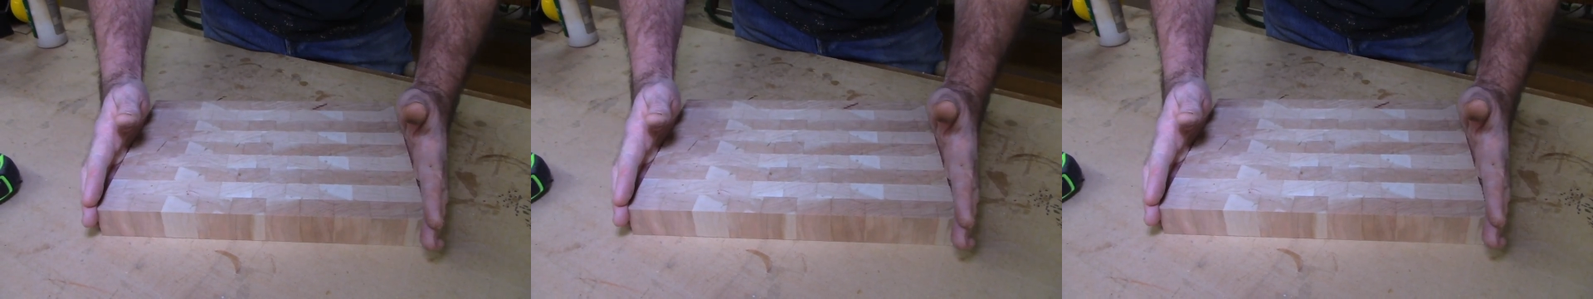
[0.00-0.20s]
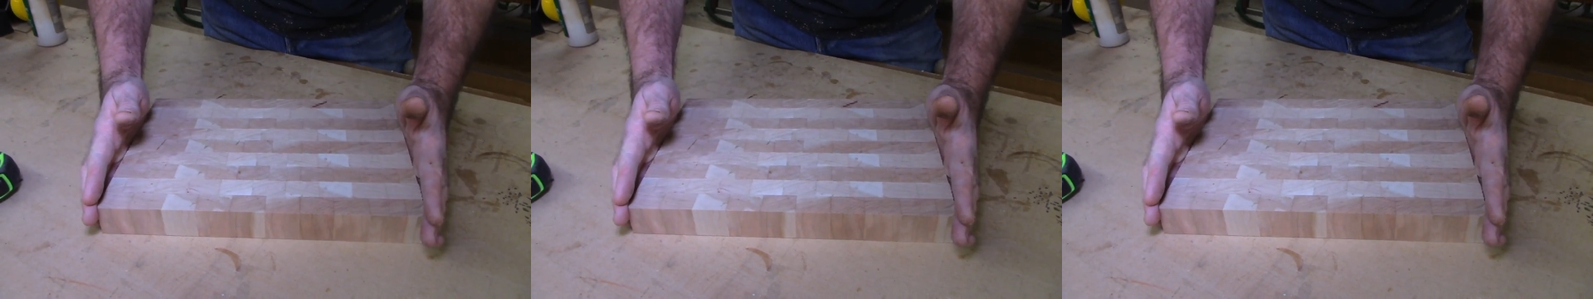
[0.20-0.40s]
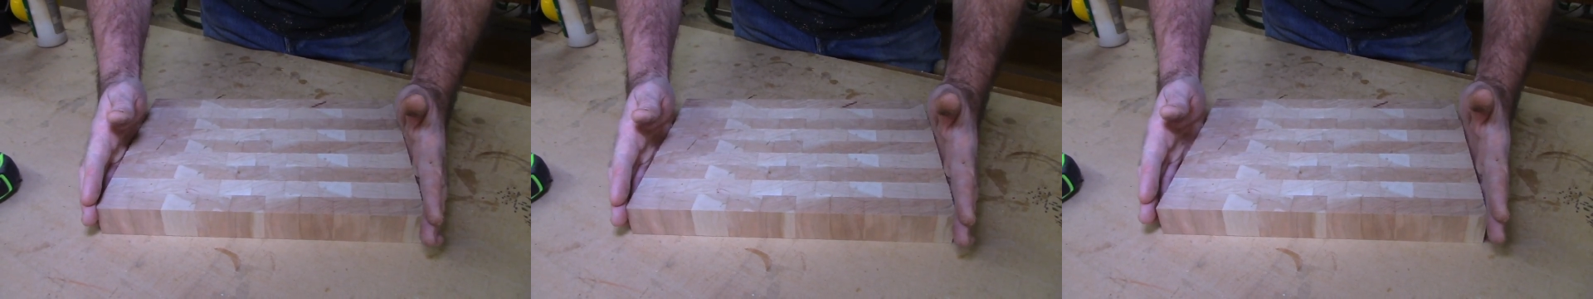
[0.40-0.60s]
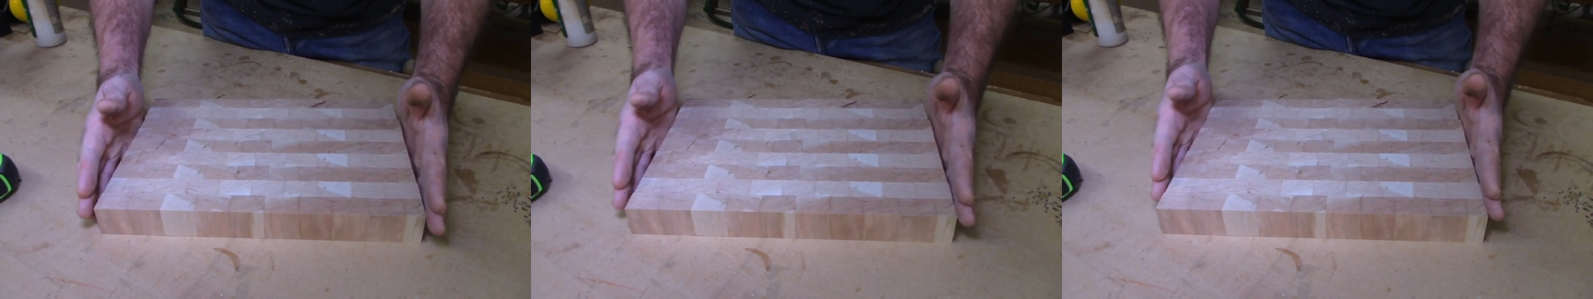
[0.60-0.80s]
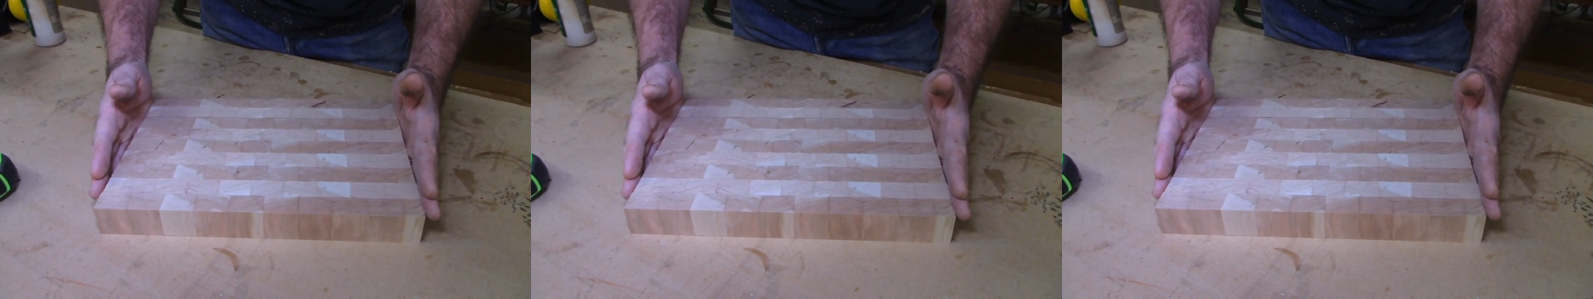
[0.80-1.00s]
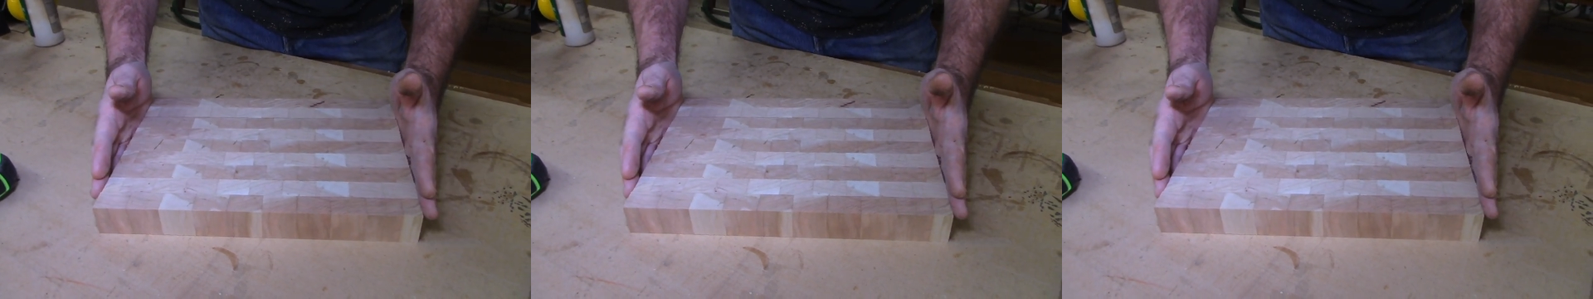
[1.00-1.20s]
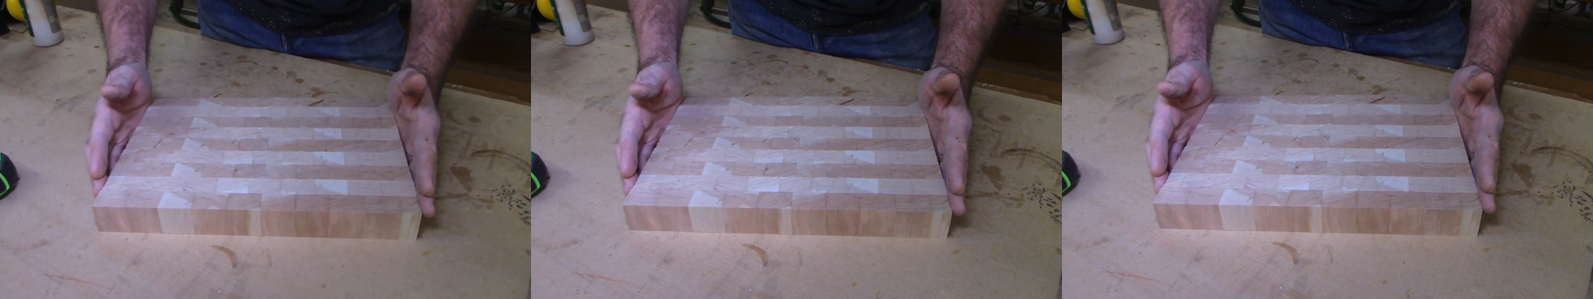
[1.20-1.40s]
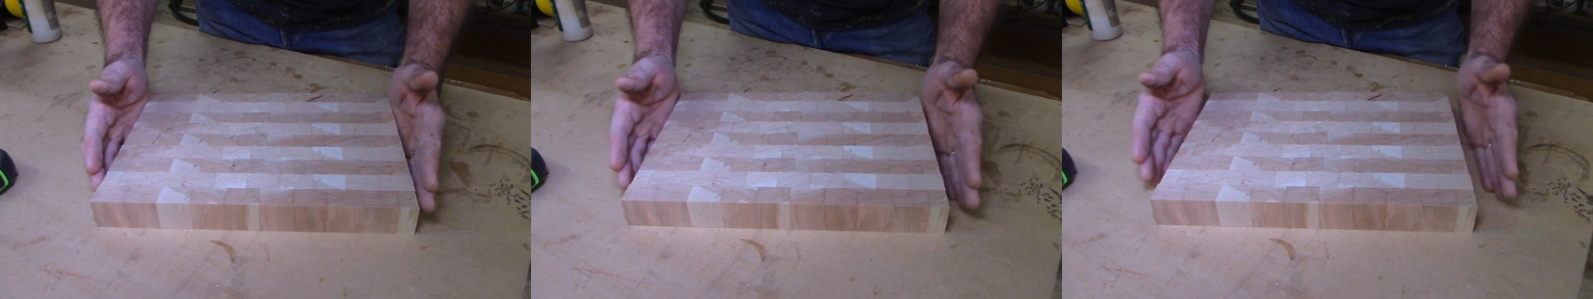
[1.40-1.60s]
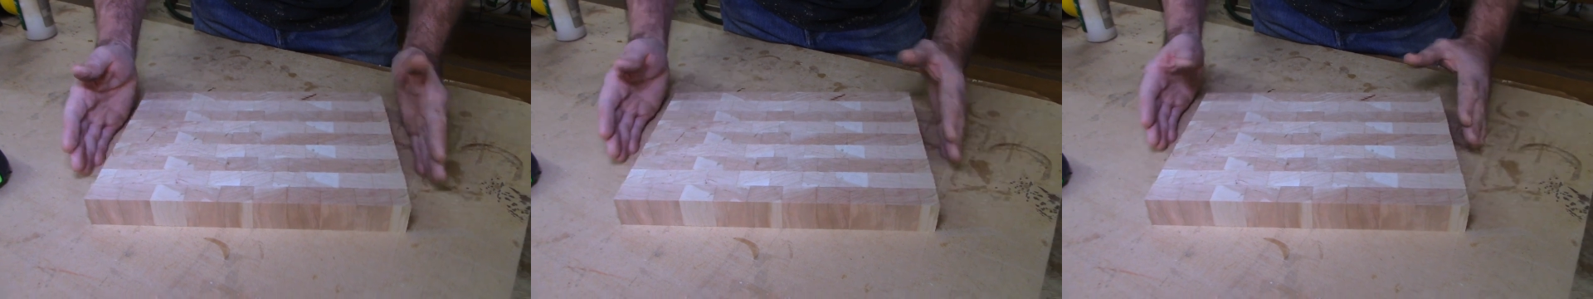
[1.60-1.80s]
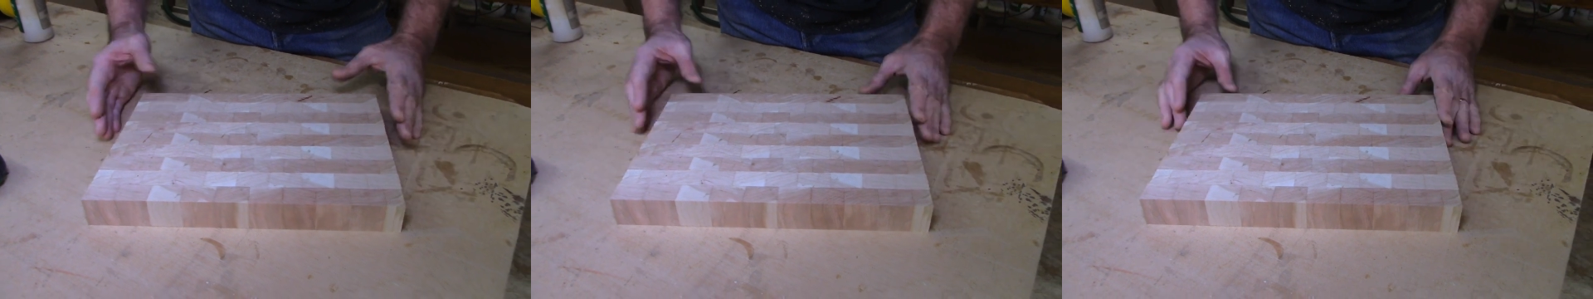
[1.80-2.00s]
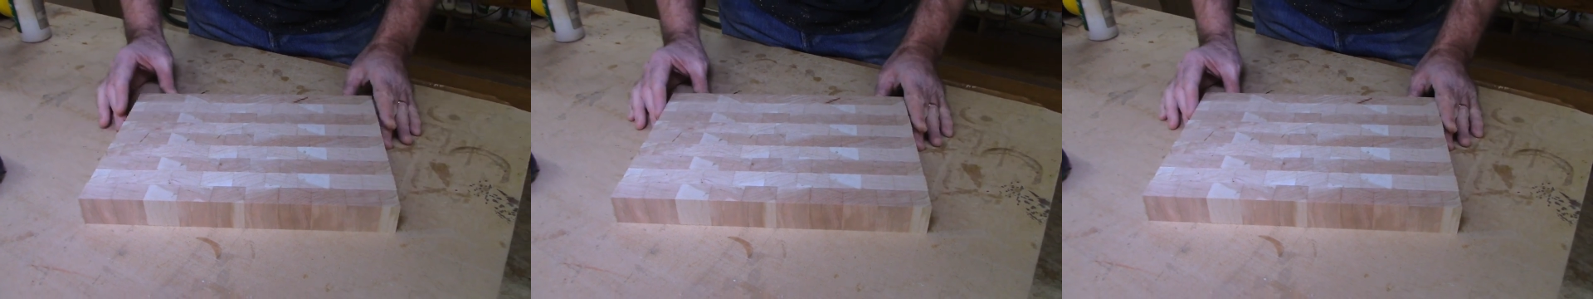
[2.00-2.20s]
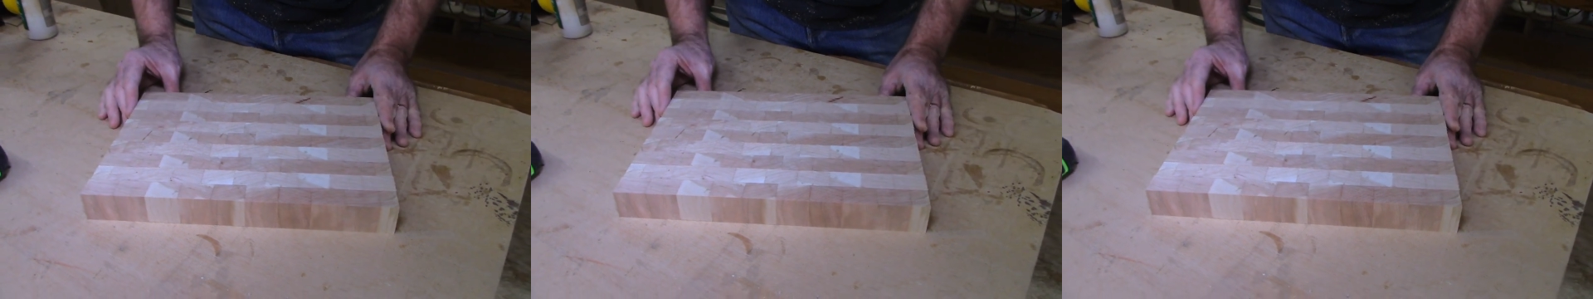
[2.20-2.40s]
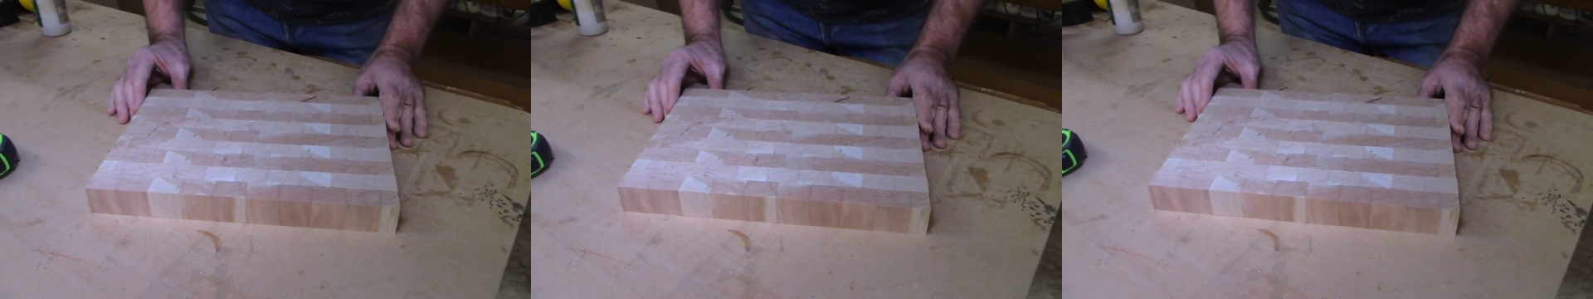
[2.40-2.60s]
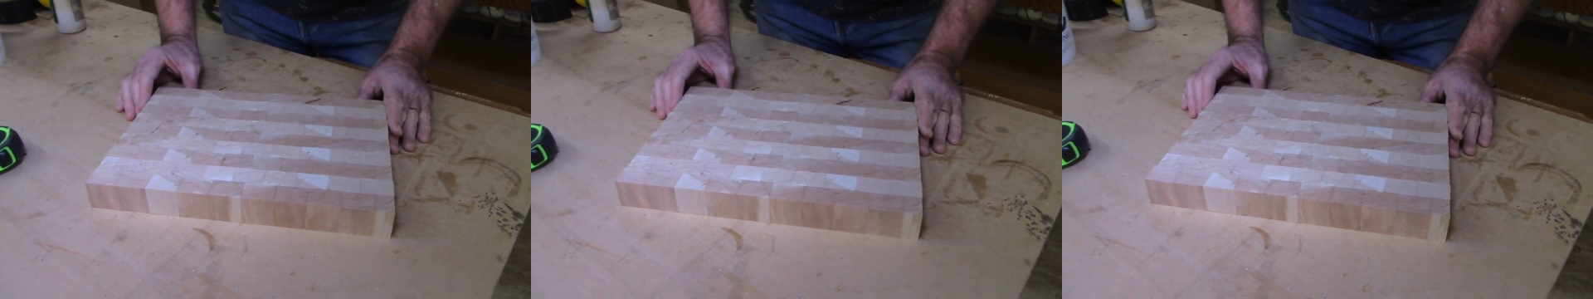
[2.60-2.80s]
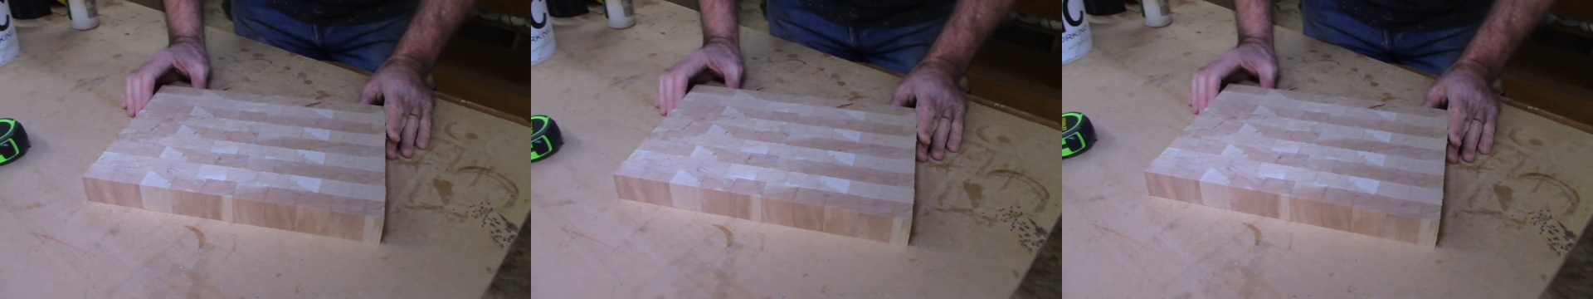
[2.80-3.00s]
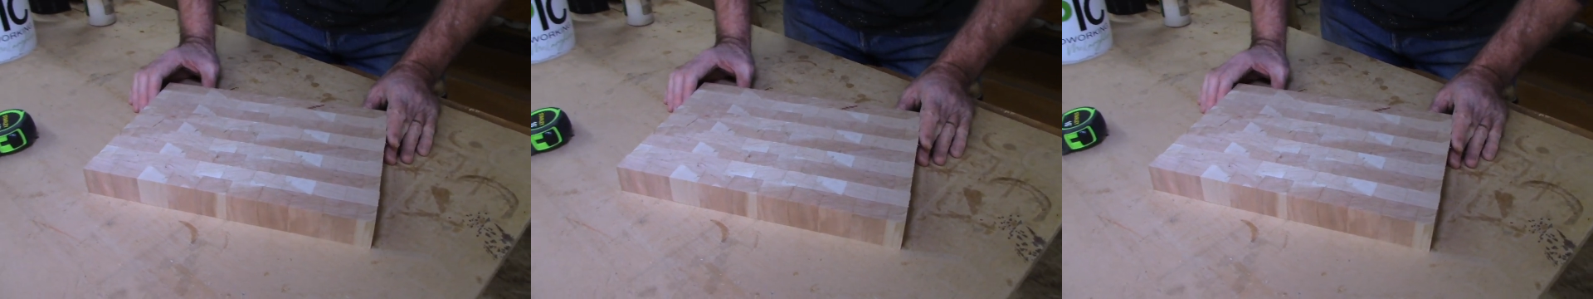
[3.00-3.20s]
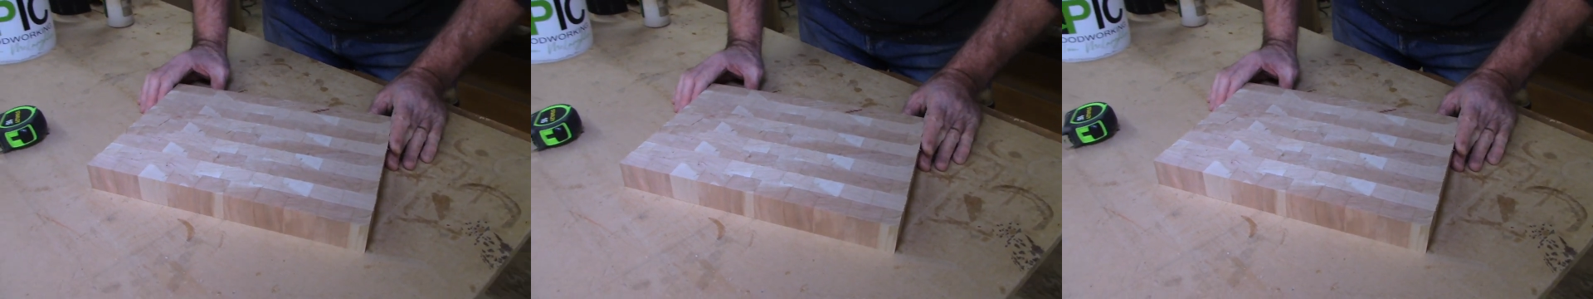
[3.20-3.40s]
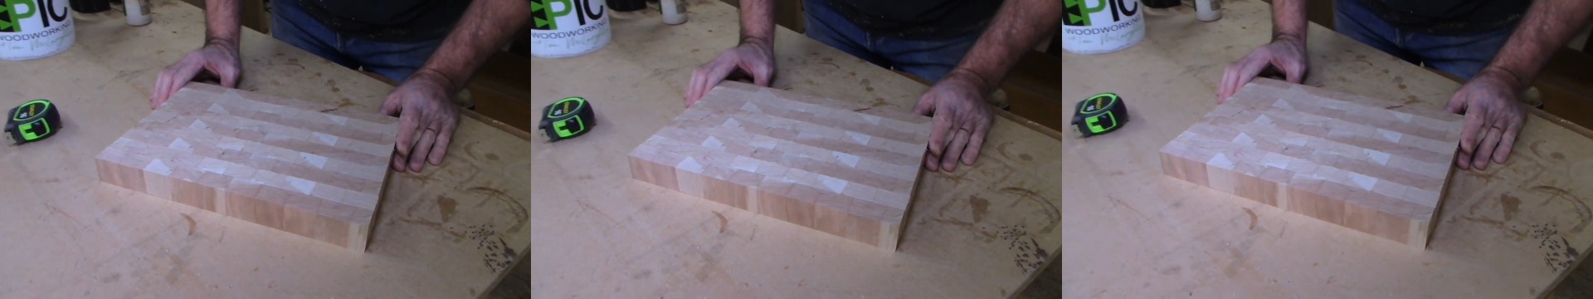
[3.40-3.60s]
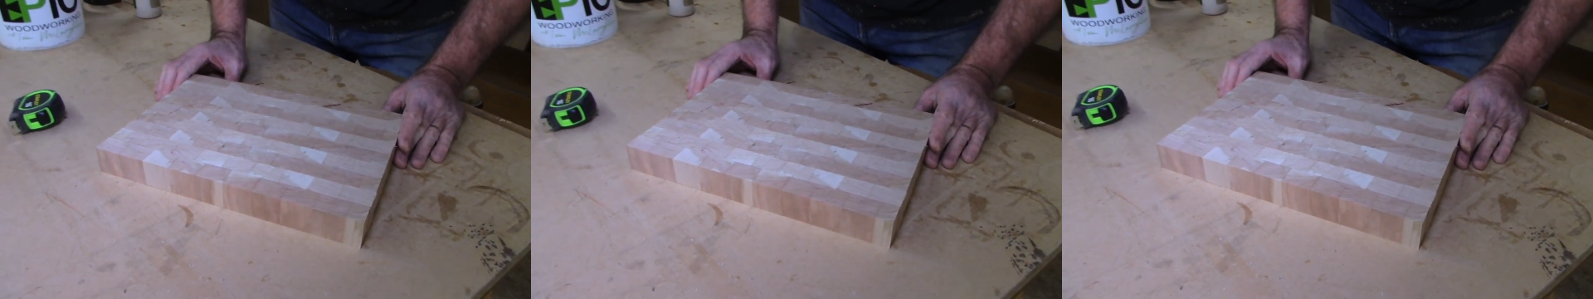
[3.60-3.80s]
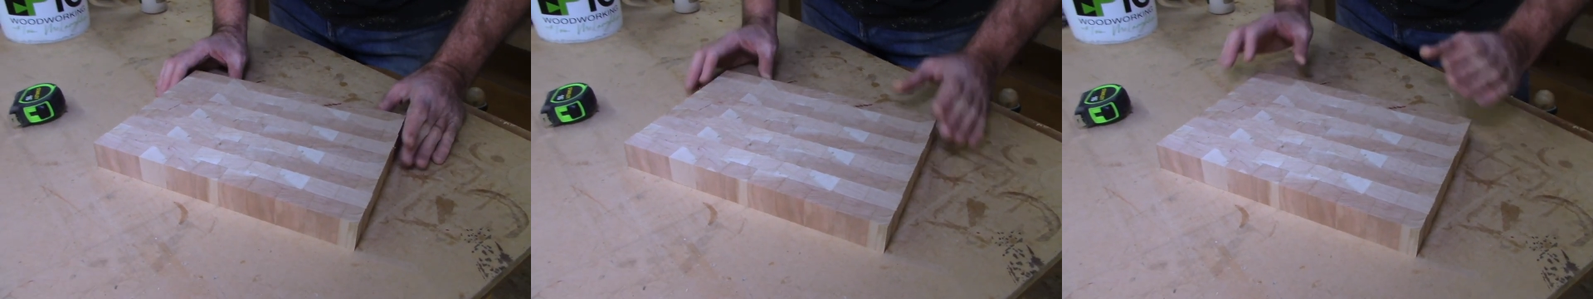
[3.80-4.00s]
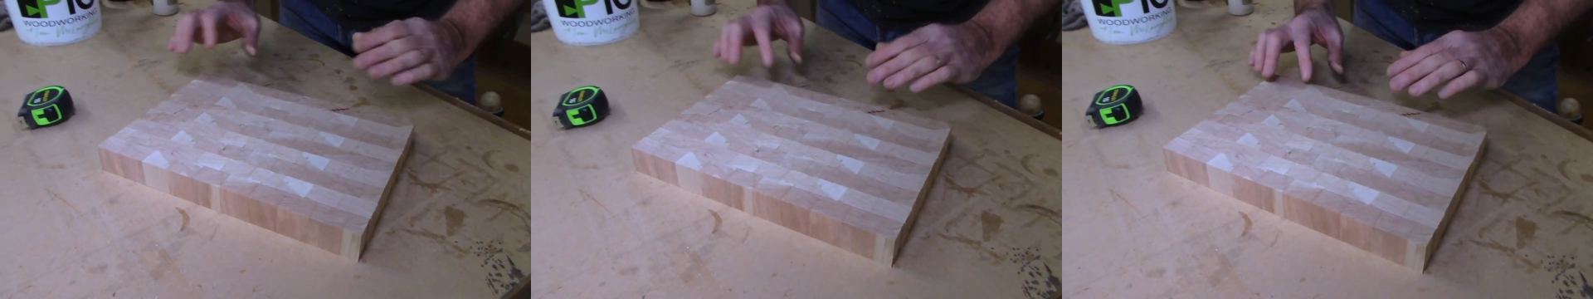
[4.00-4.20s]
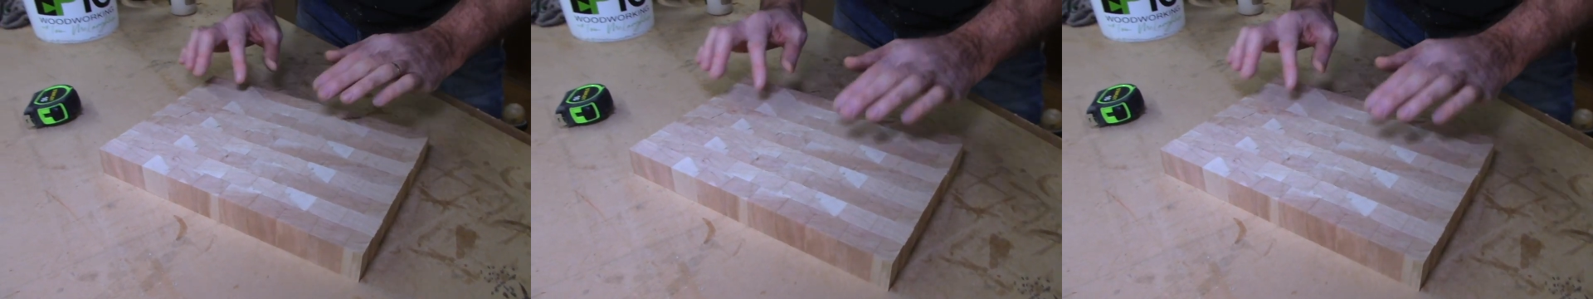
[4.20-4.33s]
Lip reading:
No face is visible, so there are no lips to read.